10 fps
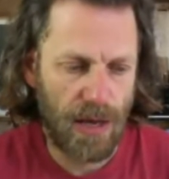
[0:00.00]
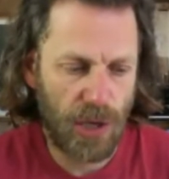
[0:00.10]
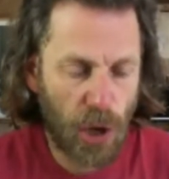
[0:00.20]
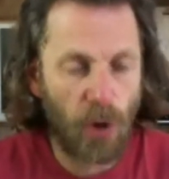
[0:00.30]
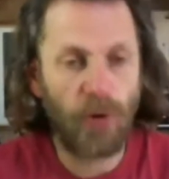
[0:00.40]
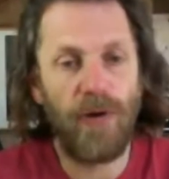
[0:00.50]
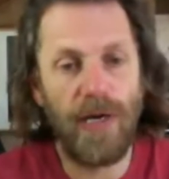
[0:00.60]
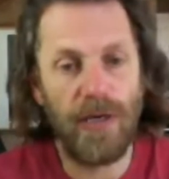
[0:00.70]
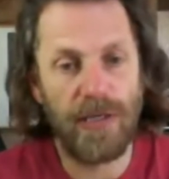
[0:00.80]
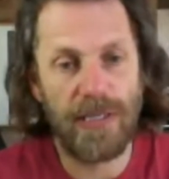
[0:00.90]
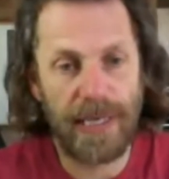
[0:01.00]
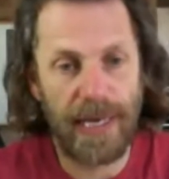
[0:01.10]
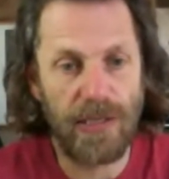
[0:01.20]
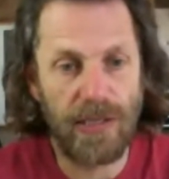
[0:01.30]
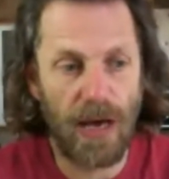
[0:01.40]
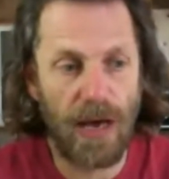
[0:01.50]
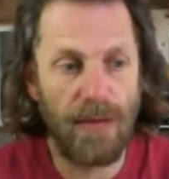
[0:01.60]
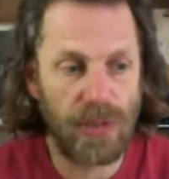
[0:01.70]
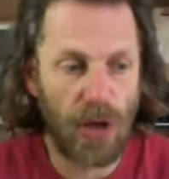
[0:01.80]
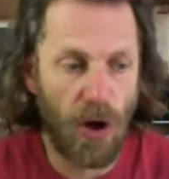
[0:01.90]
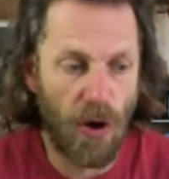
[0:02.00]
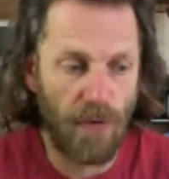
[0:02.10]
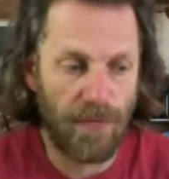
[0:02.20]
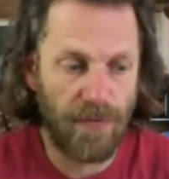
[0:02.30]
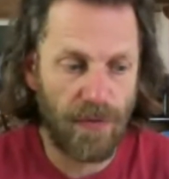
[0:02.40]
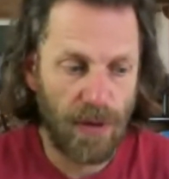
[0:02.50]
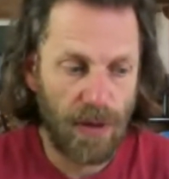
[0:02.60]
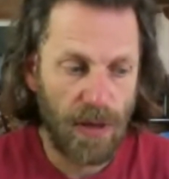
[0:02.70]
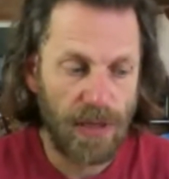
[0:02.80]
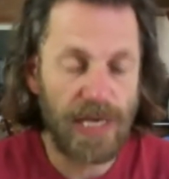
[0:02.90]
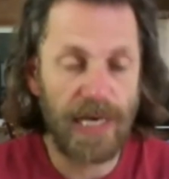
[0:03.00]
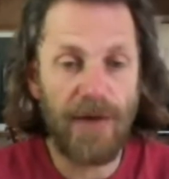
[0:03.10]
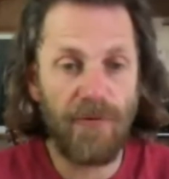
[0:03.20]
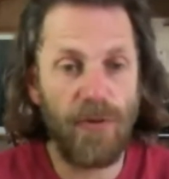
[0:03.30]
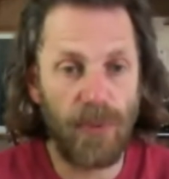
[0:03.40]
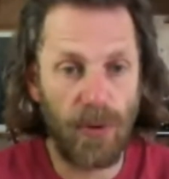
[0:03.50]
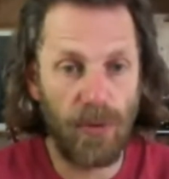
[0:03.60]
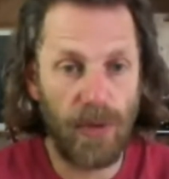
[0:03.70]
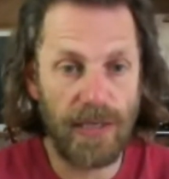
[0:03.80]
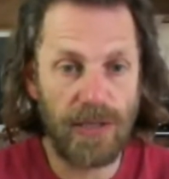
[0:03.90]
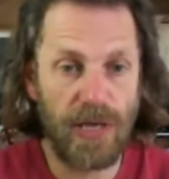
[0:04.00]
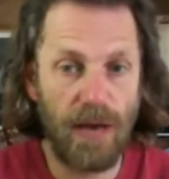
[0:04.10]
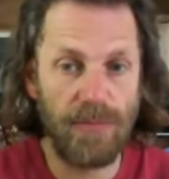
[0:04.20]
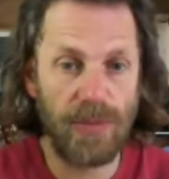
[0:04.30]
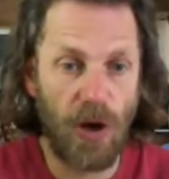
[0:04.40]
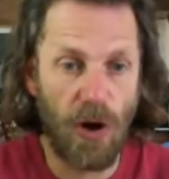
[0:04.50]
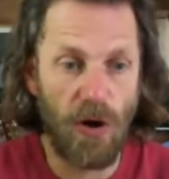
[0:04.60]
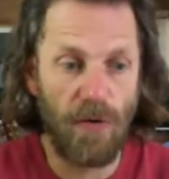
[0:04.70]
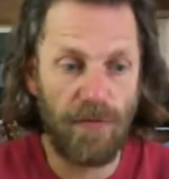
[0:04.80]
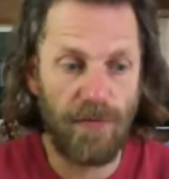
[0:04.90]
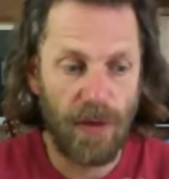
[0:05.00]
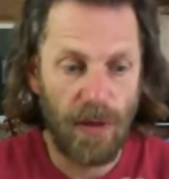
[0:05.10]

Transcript: concreteness in terms of deliverable, in terms of